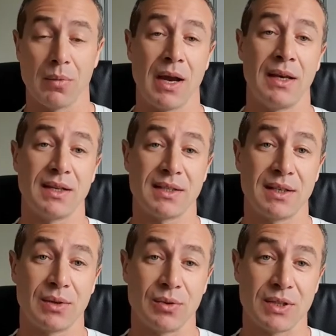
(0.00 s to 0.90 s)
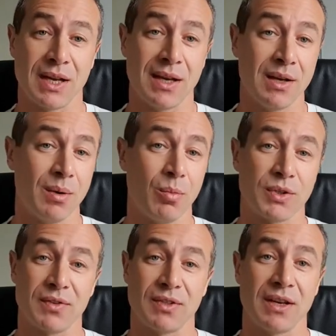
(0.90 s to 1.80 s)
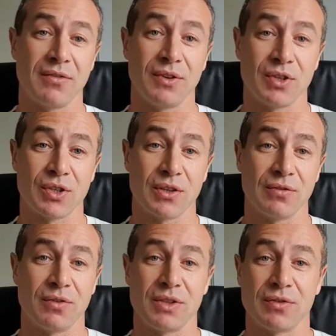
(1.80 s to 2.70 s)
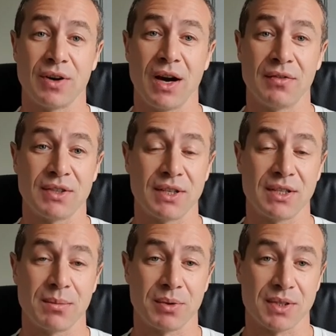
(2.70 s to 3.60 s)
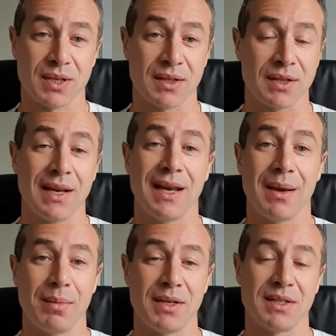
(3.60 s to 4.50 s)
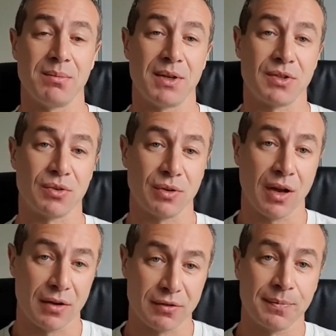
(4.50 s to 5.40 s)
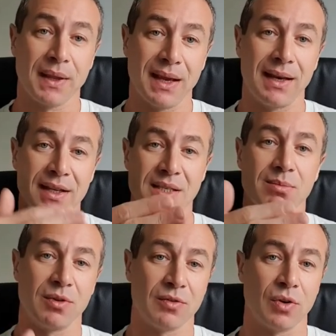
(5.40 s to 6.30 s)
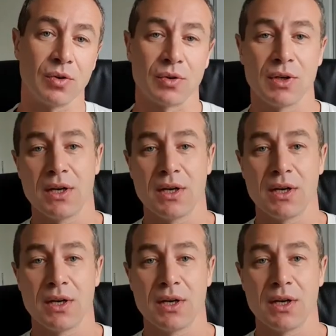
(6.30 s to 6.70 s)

Any single day, most of the day finishing at 55-60%, amazing battery life. Let's move on.